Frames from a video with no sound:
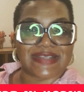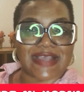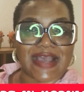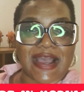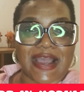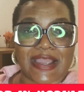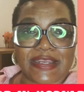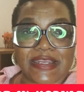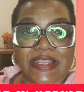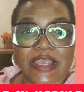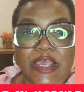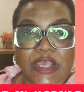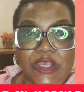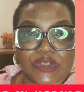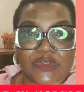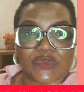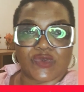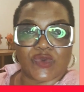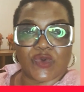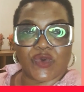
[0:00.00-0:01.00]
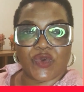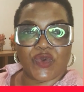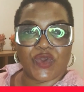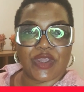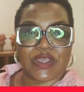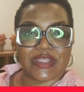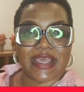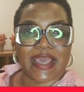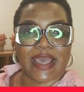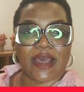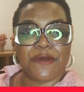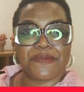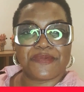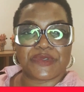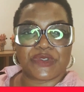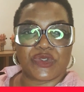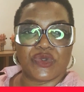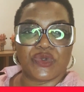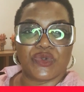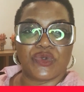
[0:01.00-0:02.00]
guide, so it
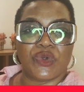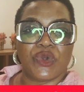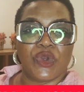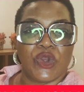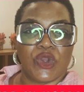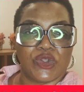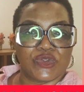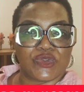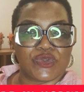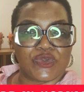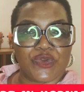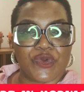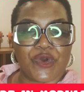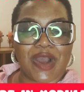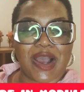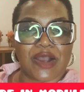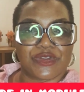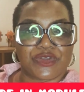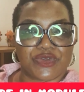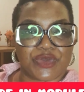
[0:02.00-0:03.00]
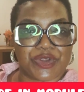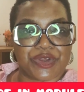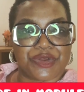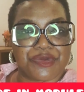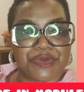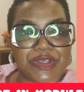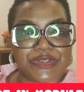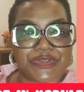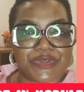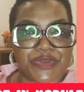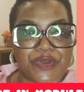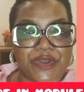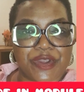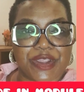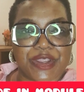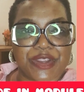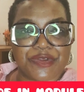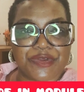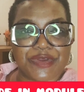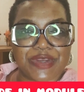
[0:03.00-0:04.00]
helps you to know how to increase your
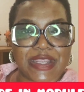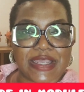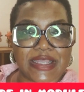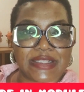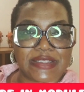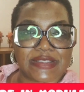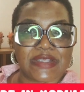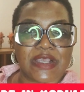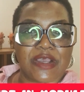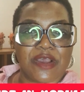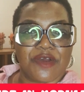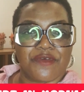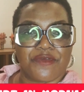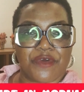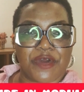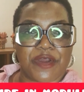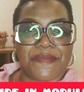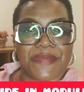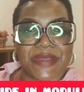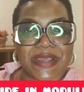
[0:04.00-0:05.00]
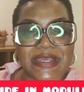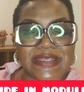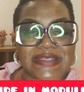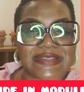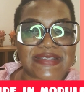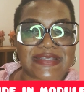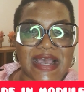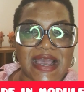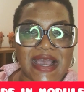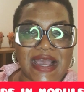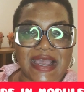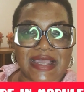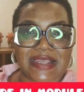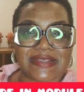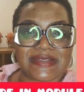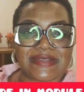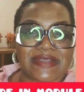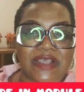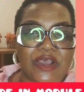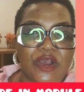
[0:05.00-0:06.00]
ingredients for a bigger
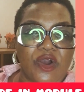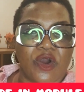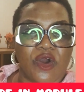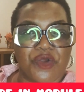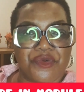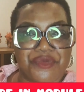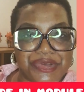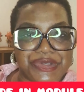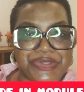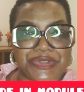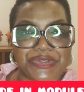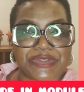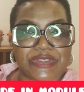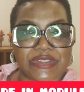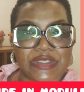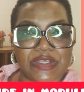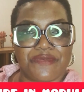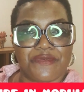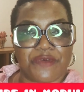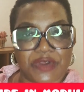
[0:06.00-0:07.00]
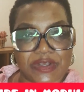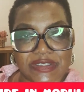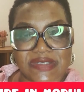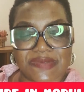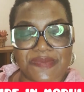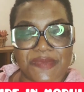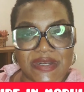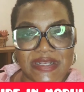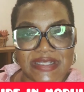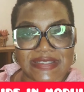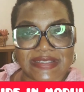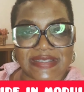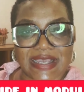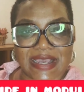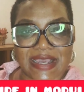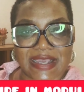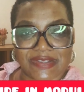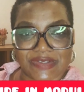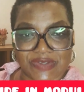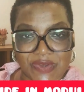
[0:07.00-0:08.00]
size or reduce it for a smaller
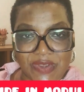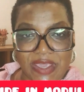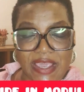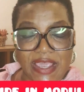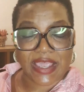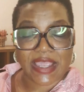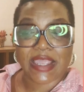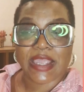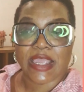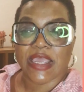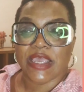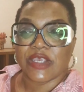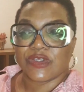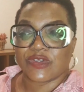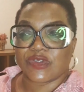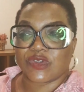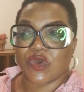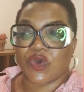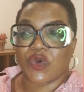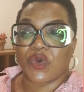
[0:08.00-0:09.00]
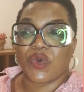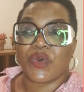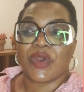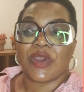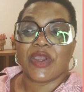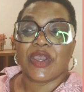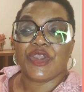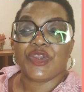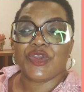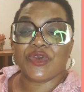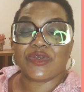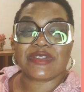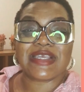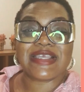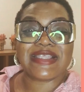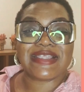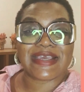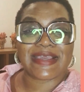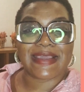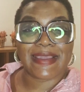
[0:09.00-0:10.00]
size. Okay, so
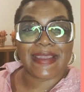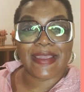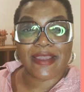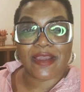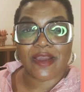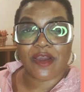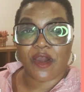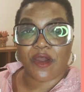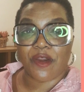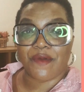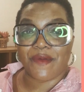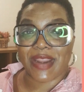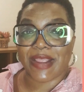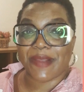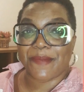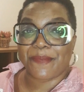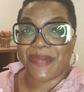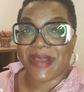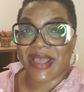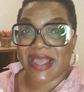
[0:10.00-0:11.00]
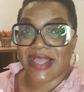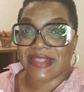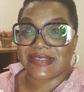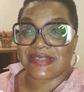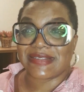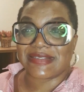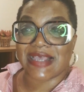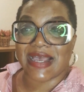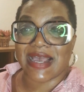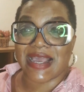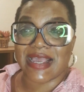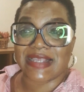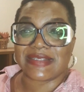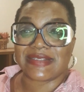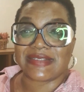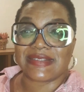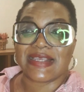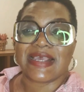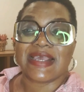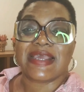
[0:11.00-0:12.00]
using the incorrect pan size